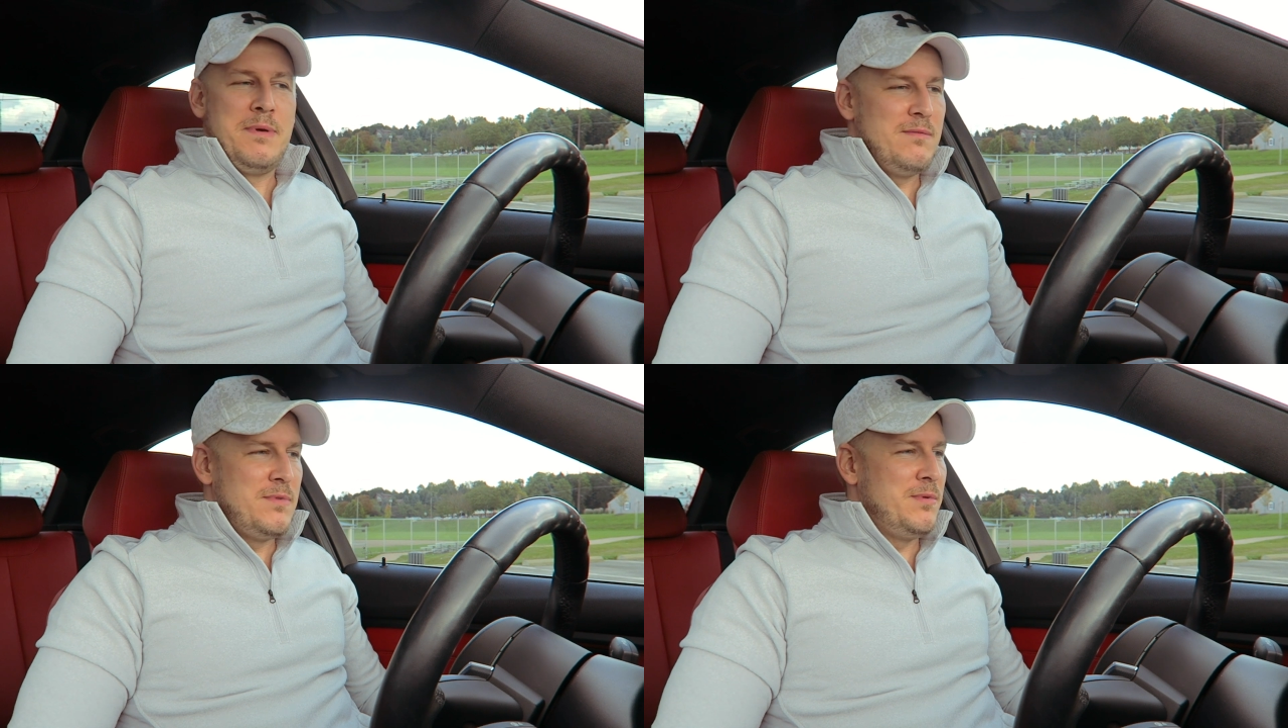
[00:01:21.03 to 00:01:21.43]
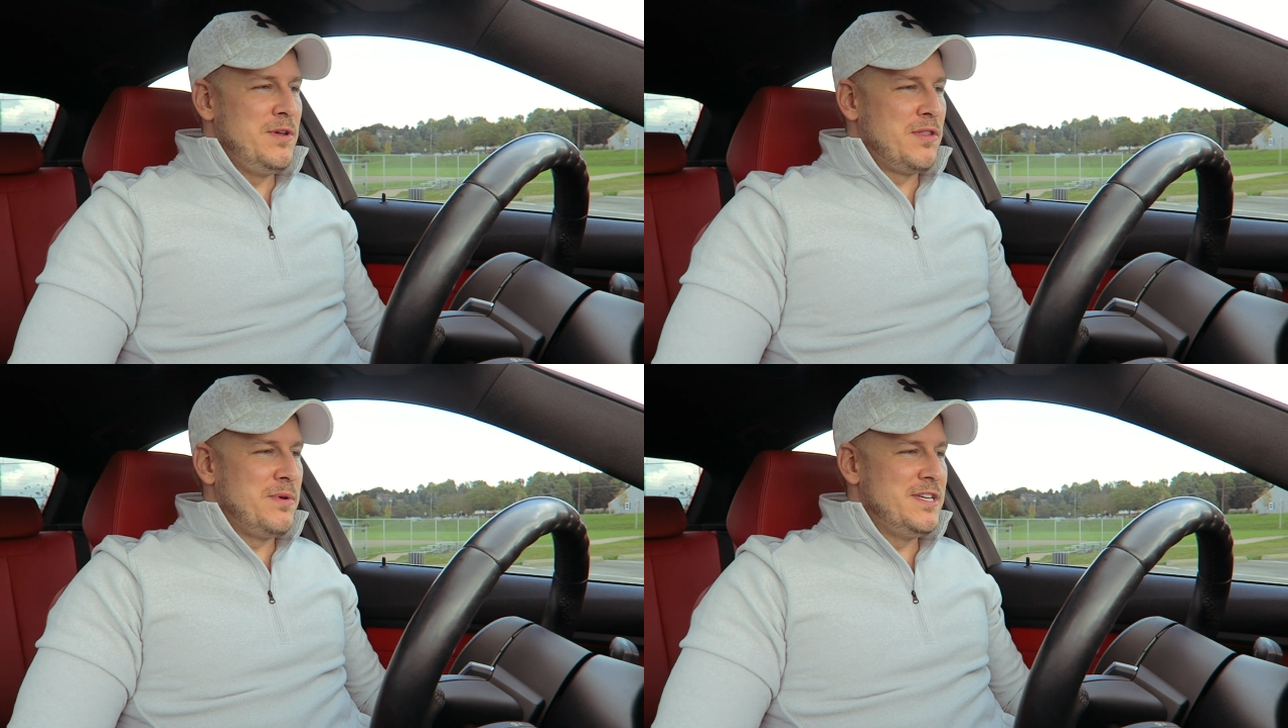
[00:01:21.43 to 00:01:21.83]

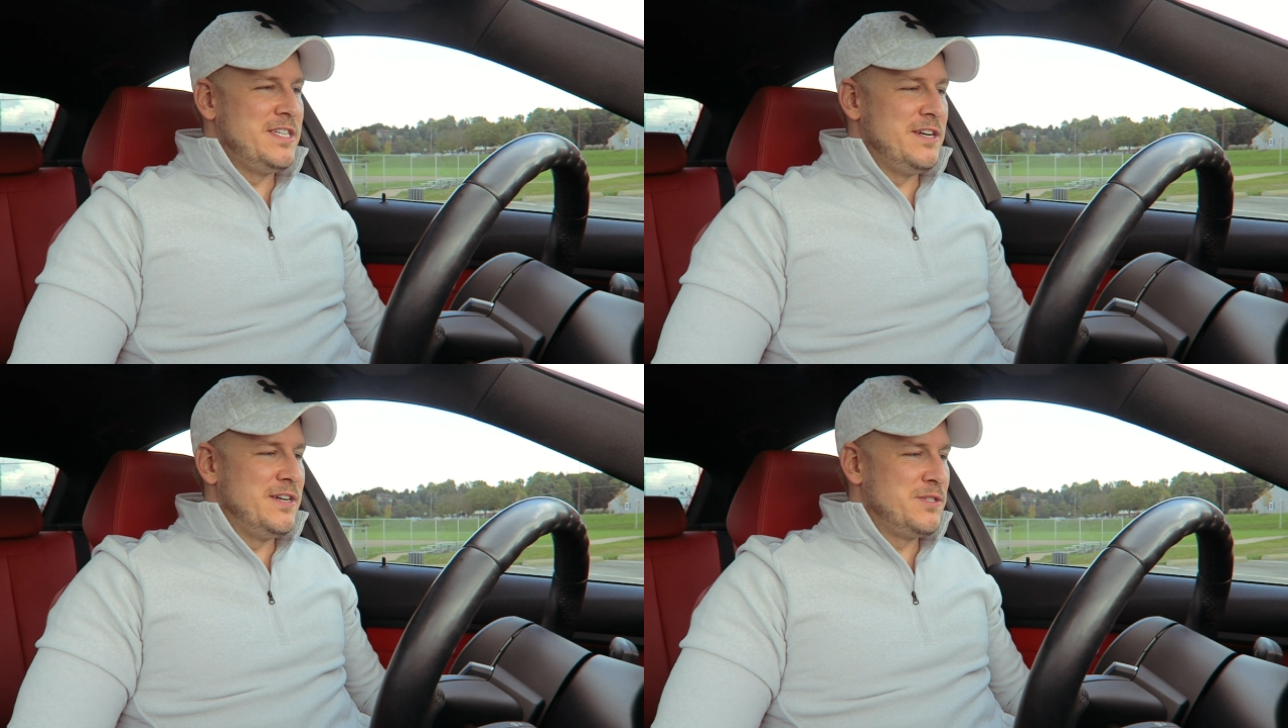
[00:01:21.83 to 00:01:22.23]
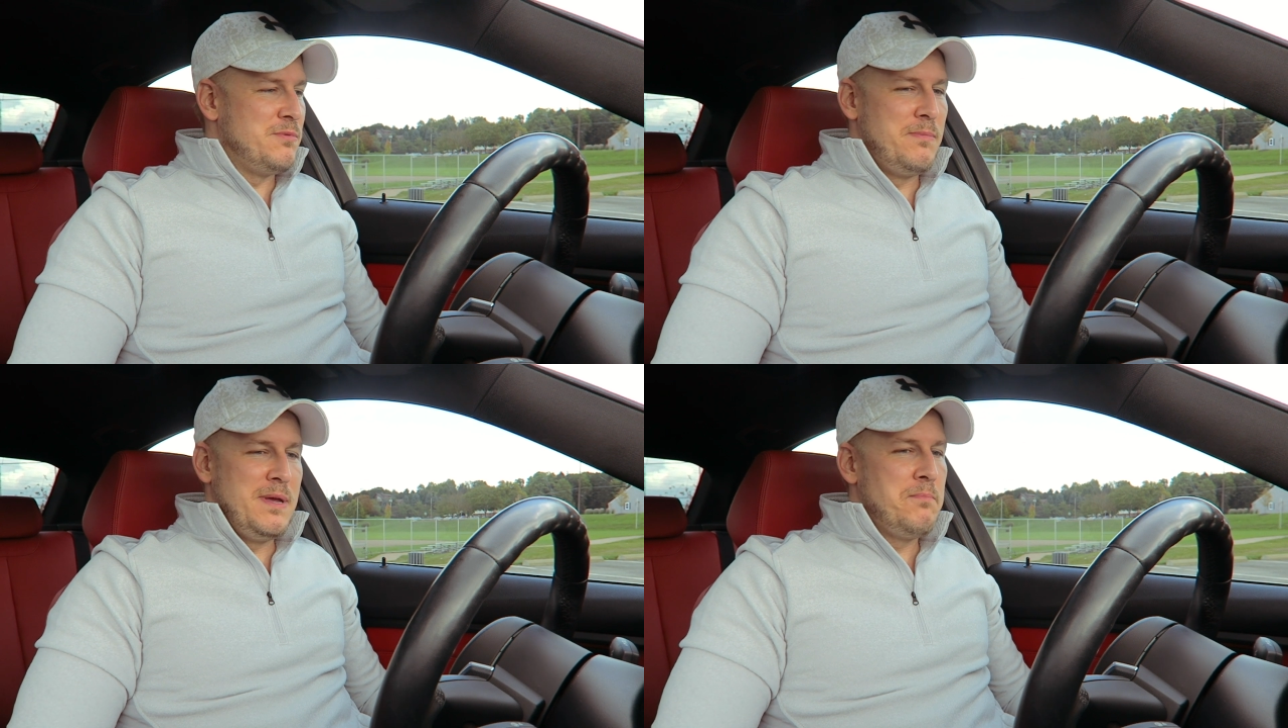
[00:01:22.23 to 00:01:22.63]
BMW 3
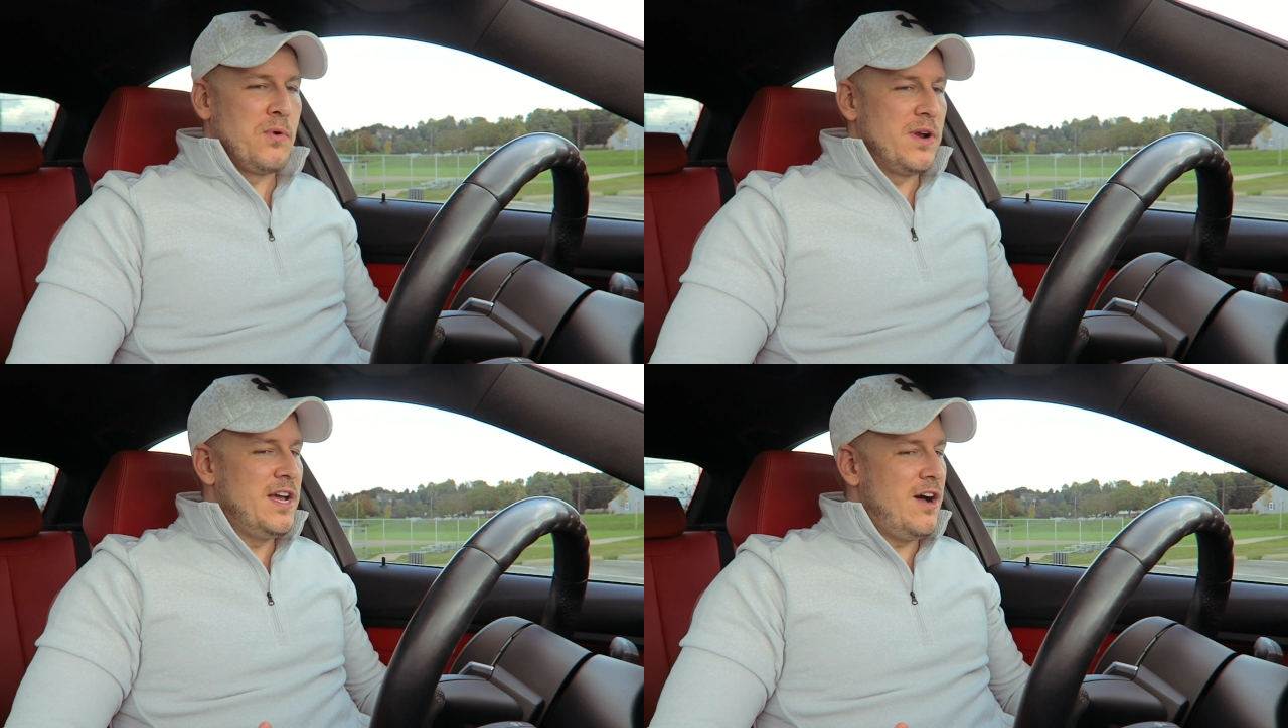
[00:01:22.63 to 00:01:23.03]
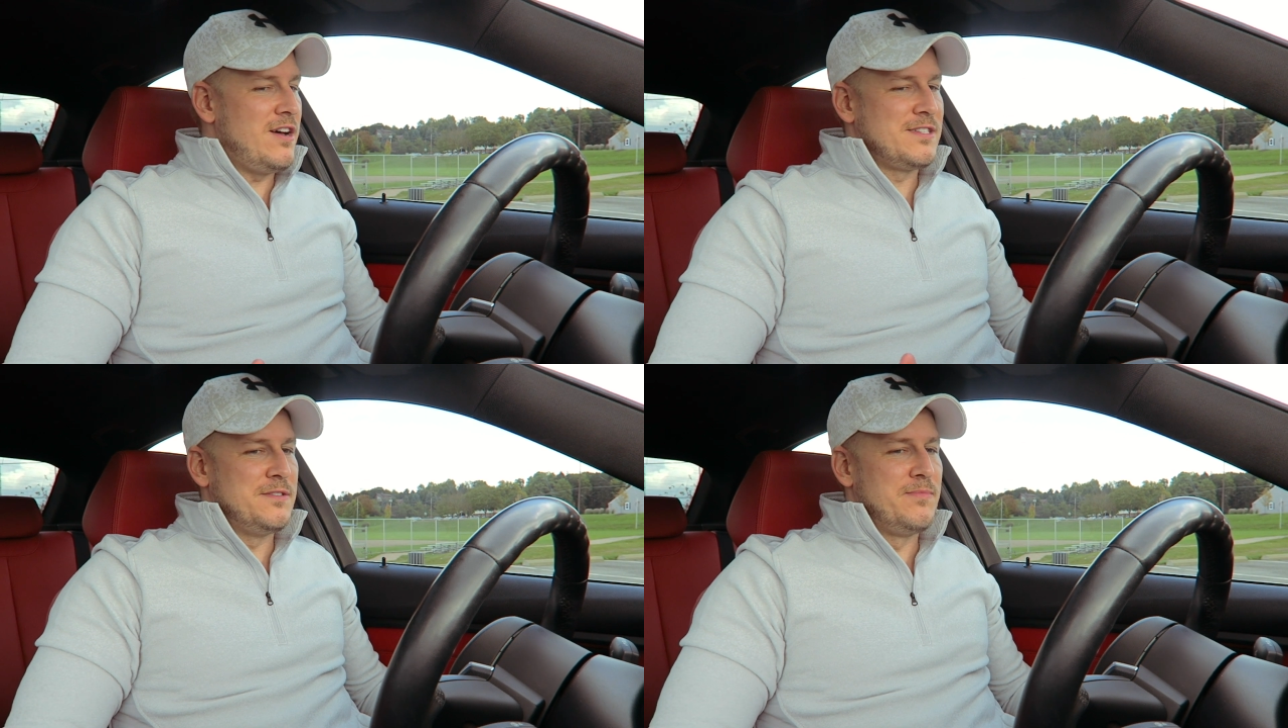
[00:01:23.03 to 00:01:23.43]
Series would be pretty
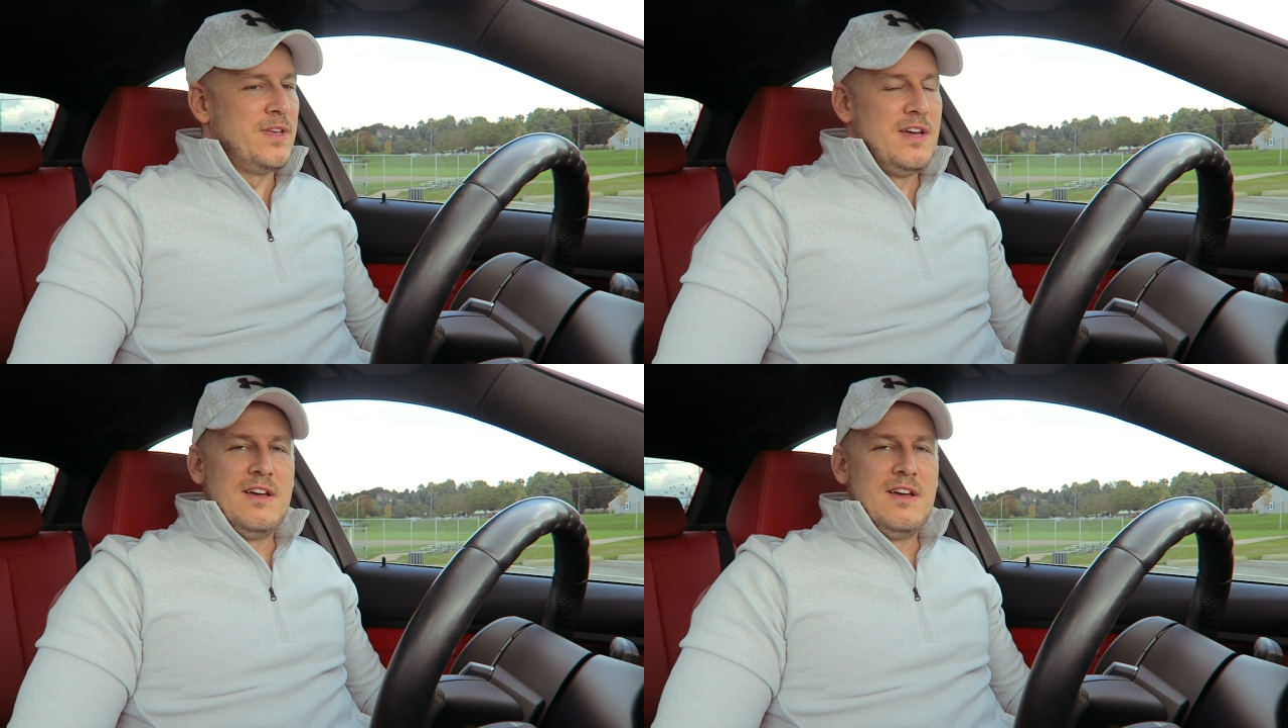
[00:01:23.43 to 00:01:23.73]
awesome.